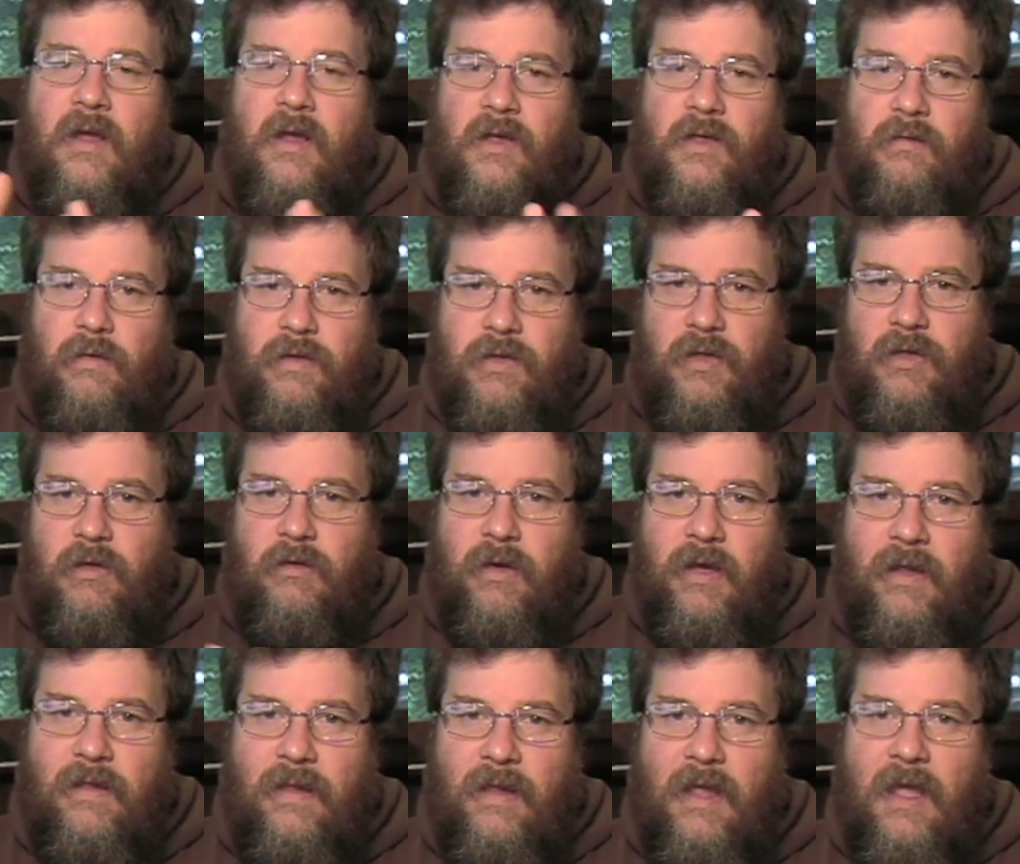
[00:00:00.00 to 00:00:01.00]
So what you're
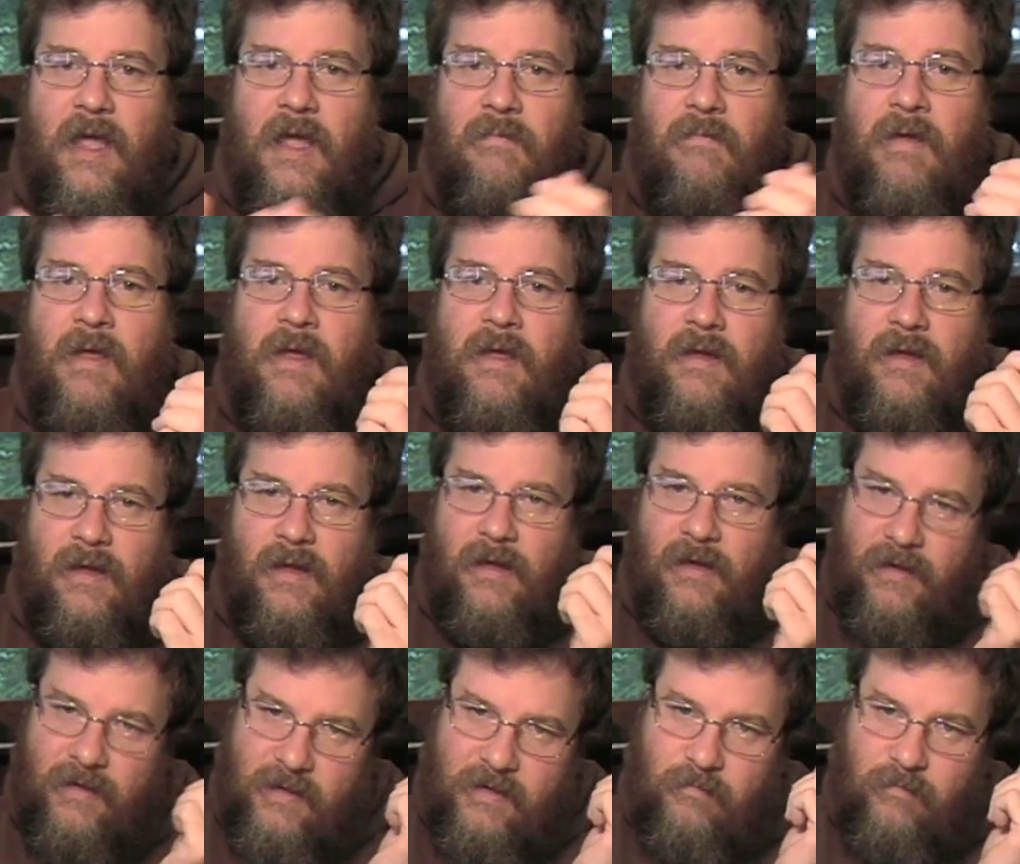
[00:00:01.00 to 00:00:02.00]
doing in the game
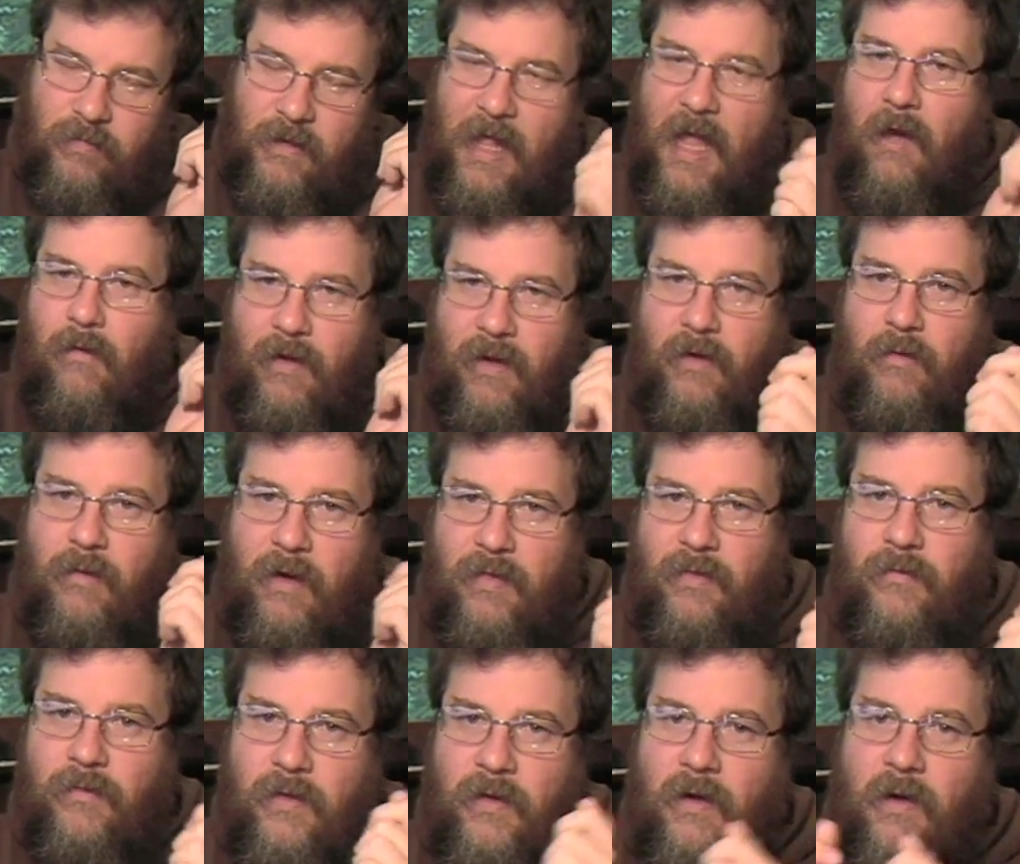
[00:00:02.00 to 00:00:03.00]
is plowing your way
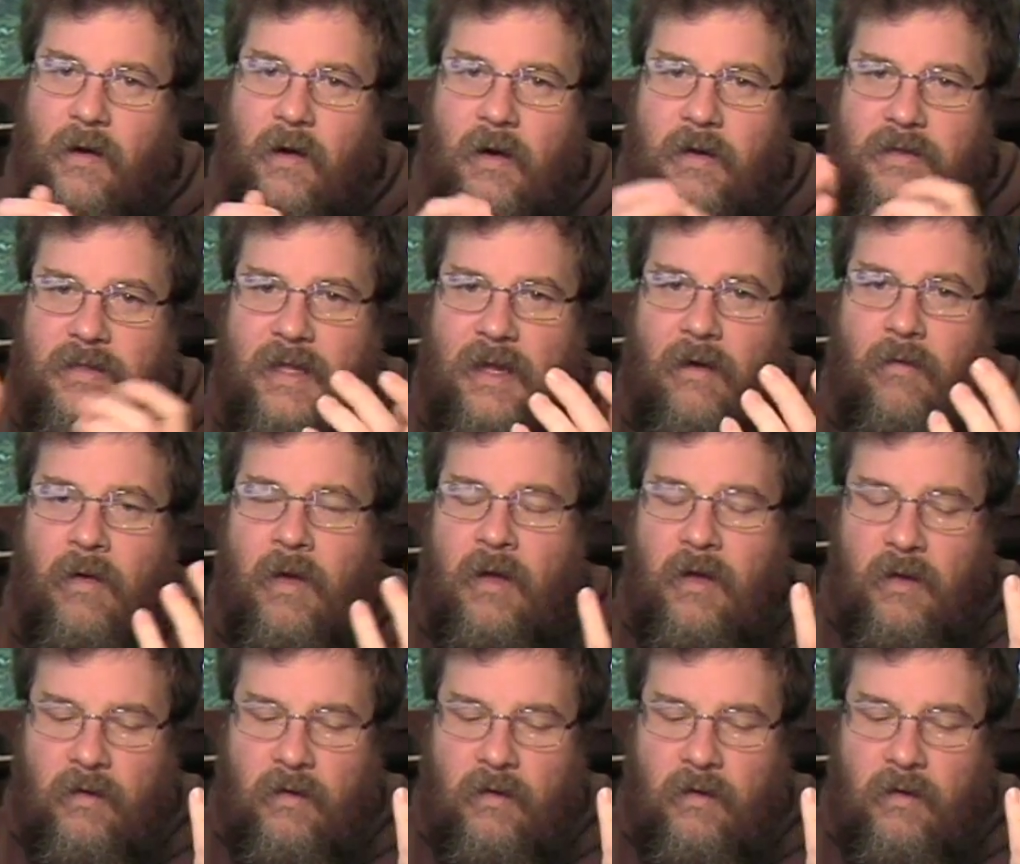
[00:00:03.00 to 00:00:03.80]
through the cards. Now,